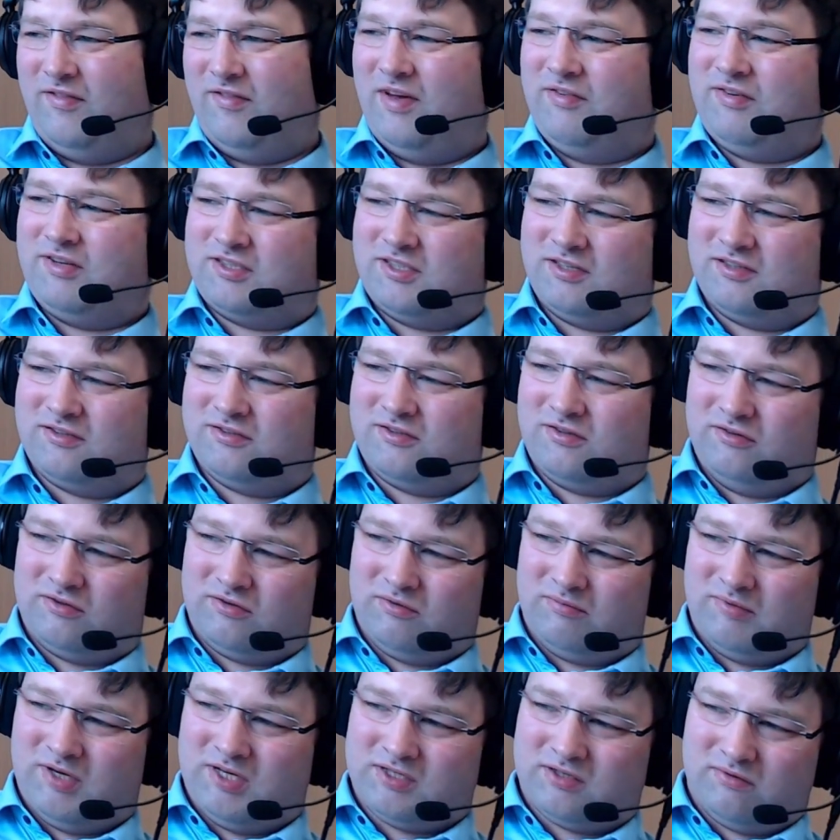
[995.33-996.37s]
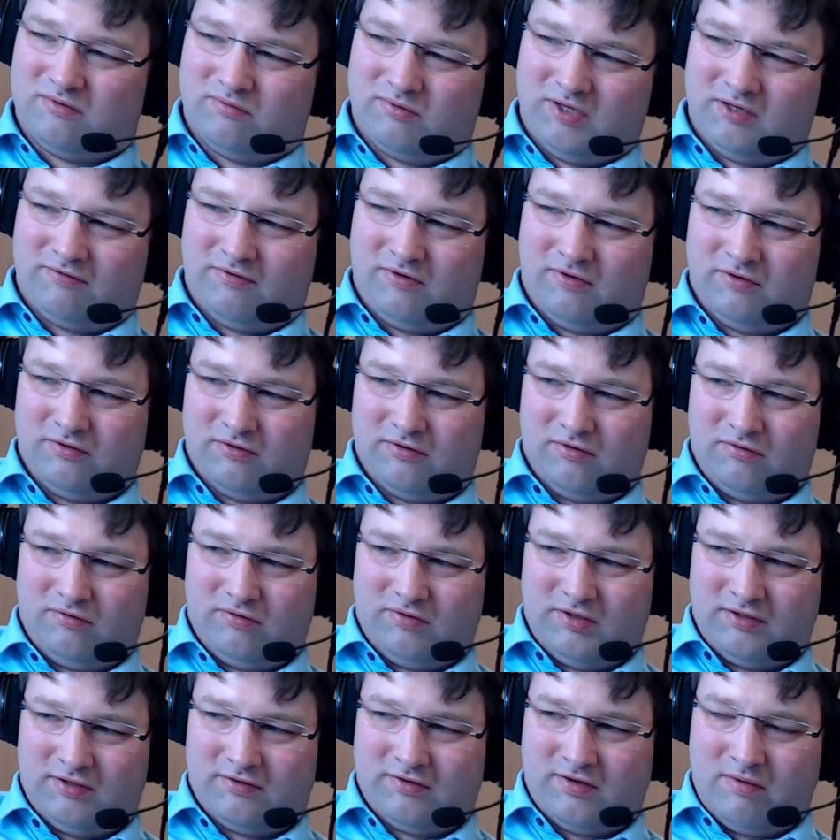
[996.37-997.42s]
Maybe just to mention, we have also,
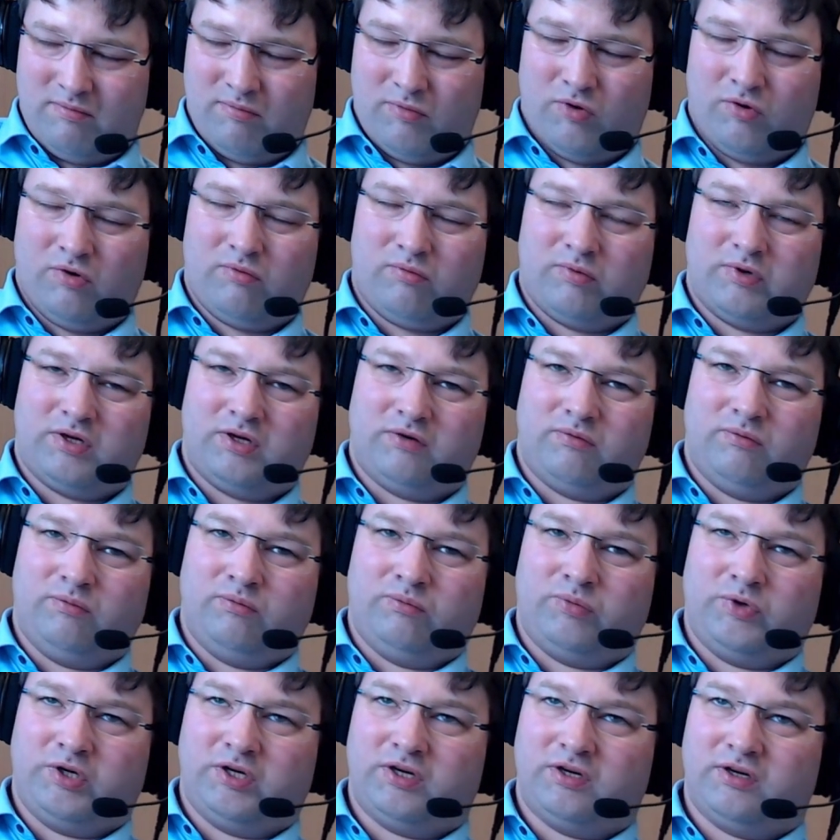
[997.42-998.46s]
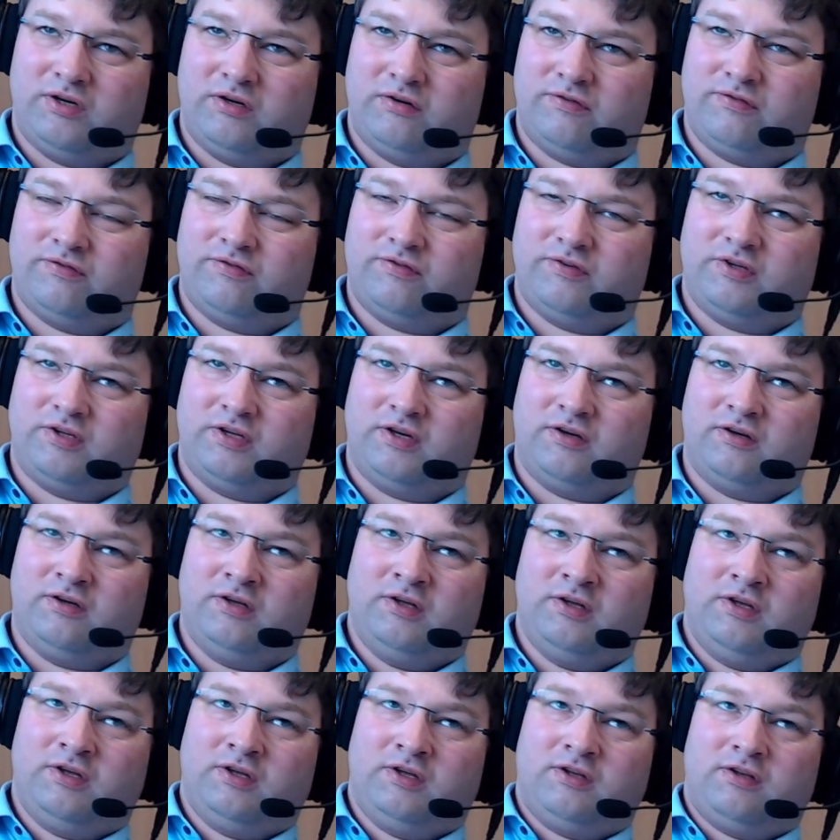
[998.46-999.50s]
let's say, more. We have
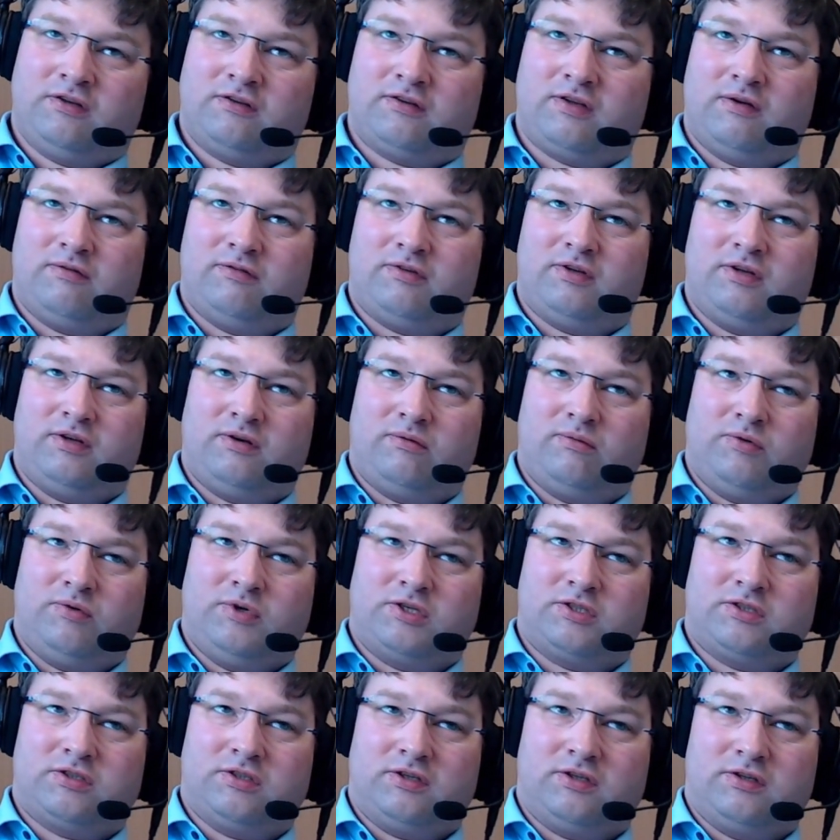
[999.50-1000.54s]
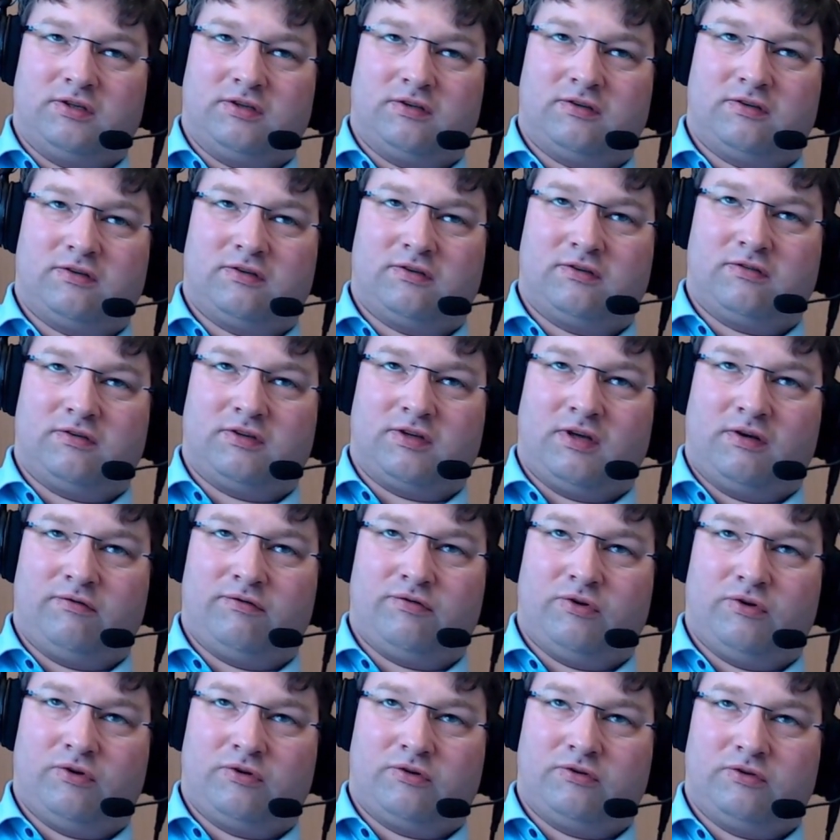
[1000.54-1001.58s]
something which is then
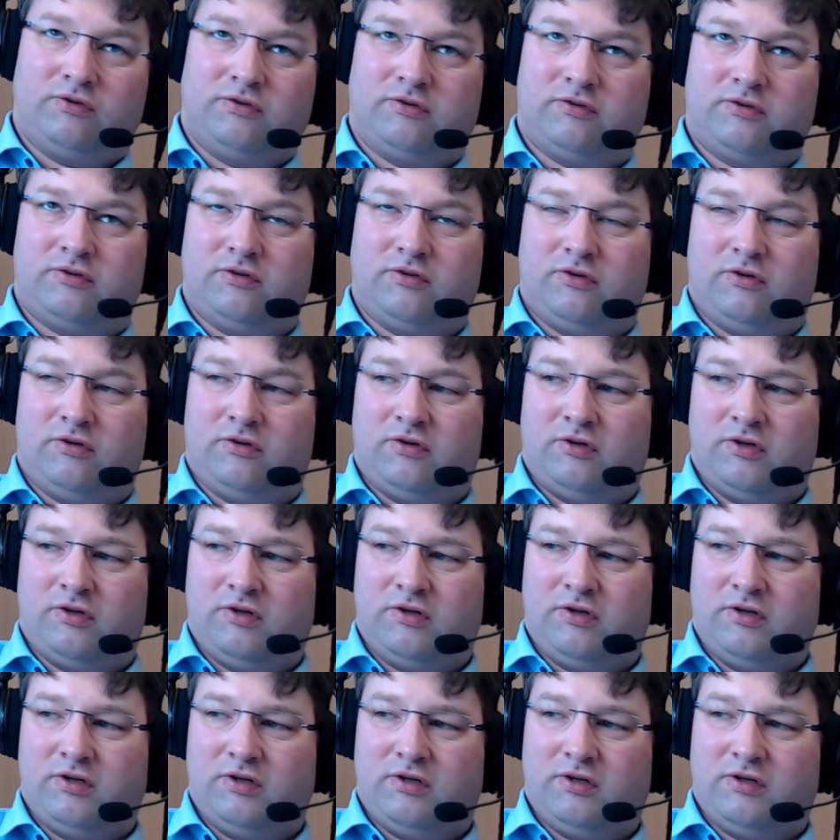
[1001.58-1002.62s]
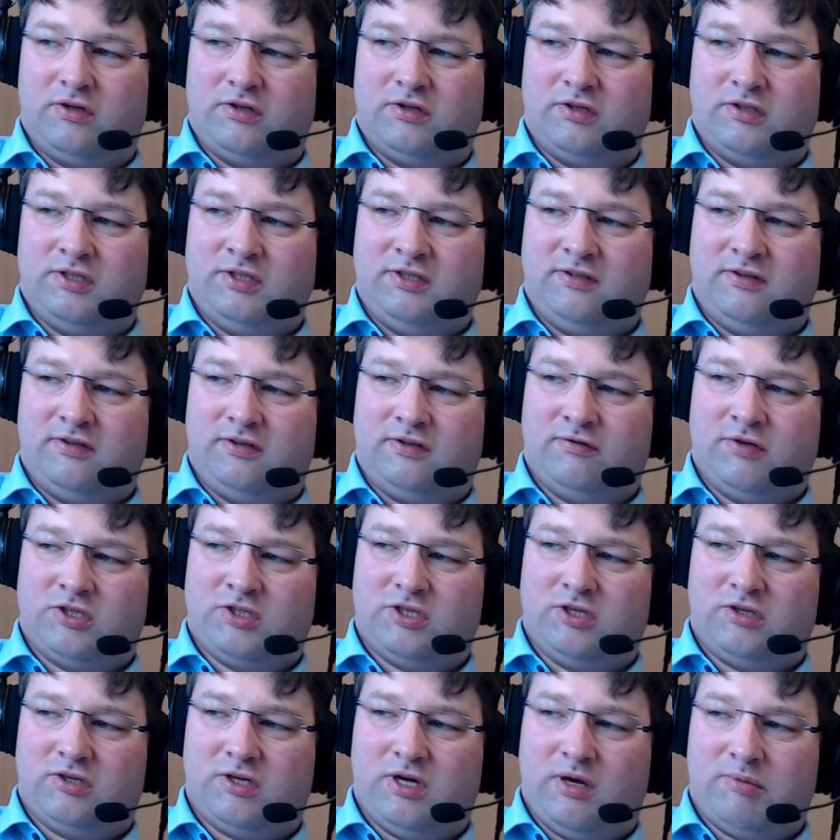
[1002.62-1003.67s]
focused on DC
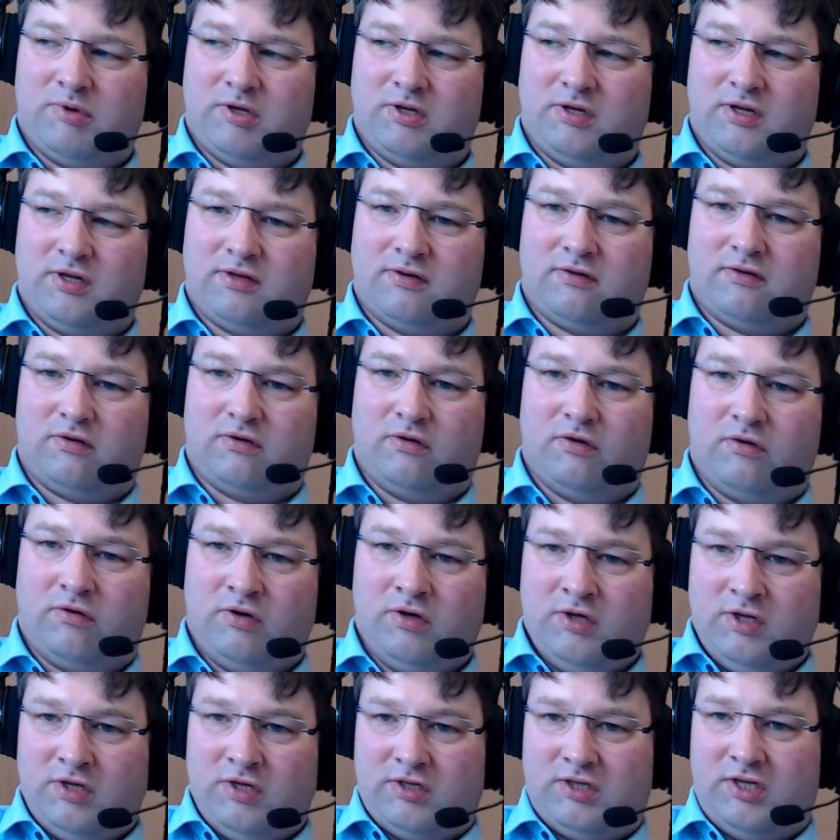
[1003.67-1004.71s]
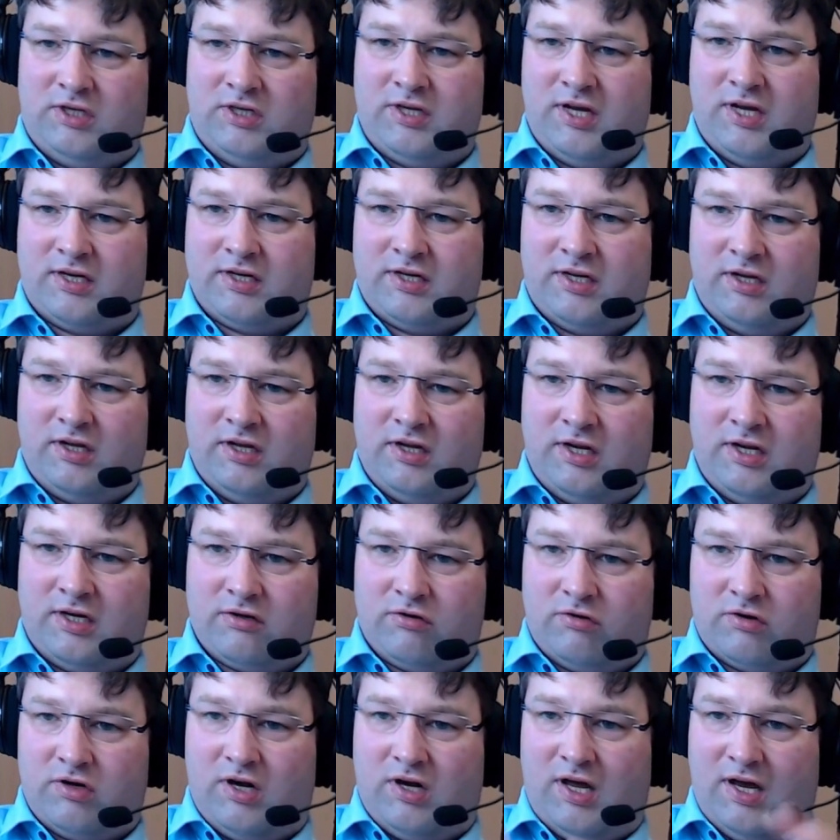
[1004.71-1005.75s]
switching cabinets, so detecting
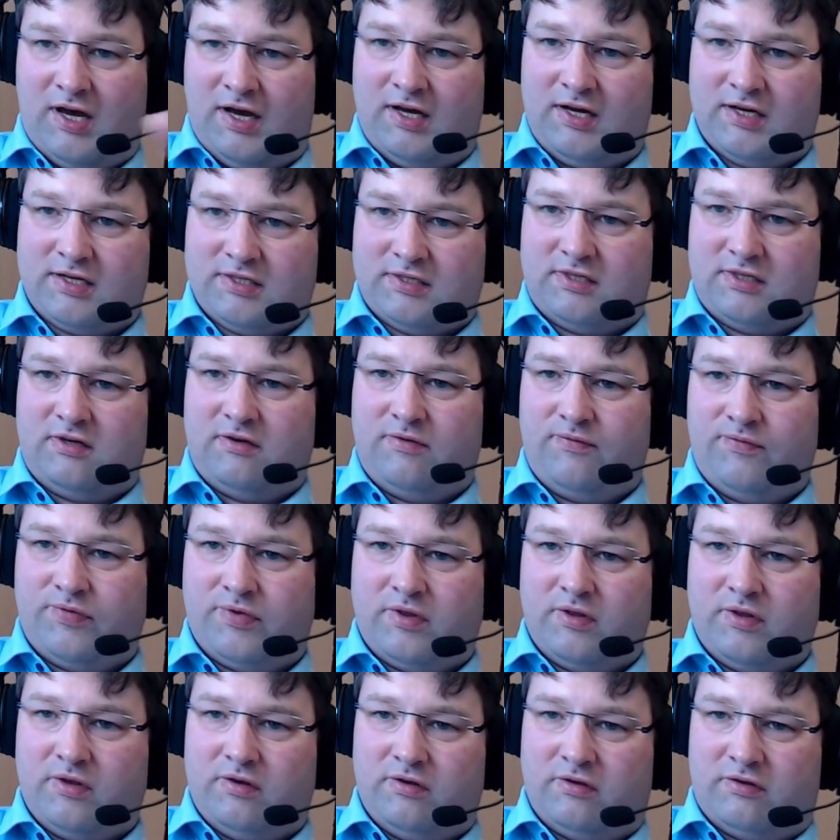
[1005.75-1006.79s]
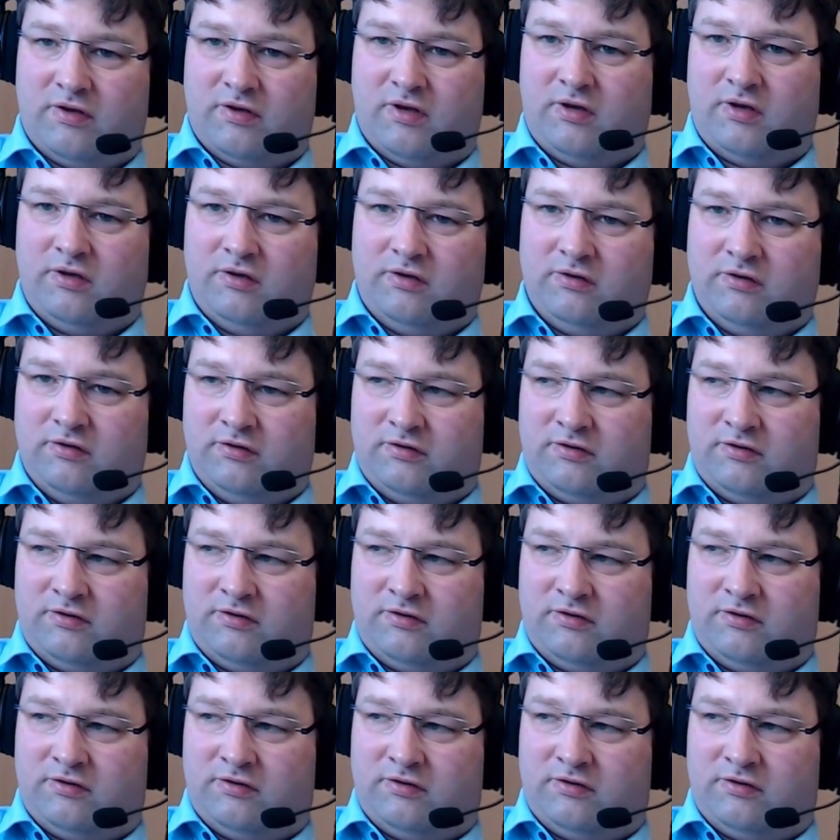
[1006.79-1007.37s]
electrical arcs. Okay.